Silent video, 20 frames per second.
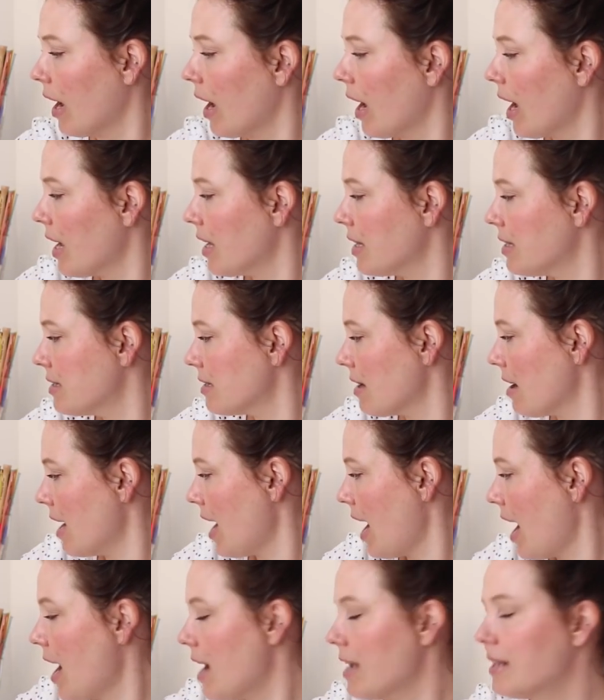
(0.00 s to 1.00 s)
And I
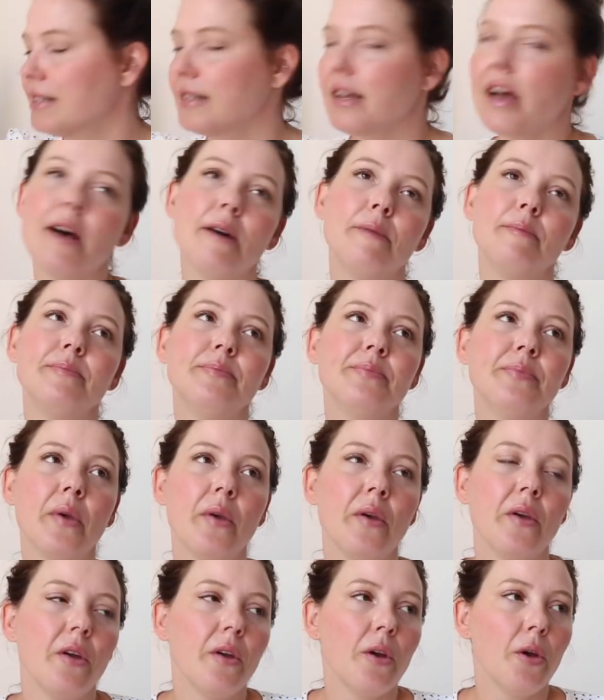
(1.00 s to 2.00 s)
had,
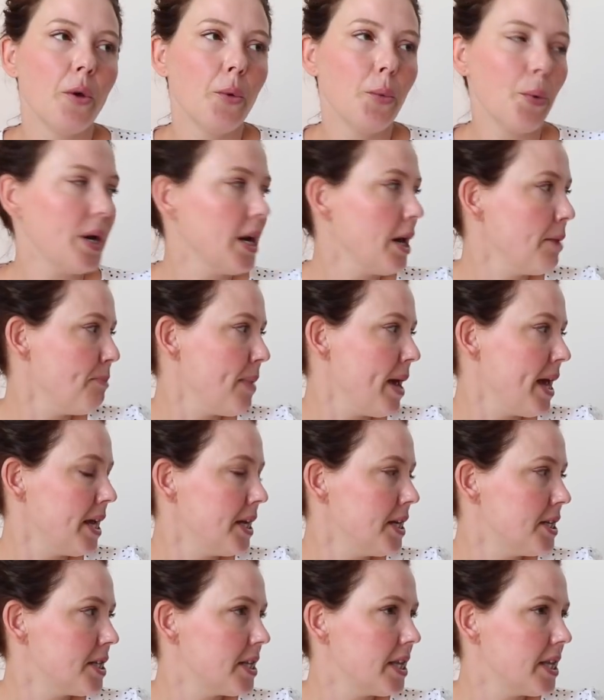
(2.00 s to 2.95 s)
when I made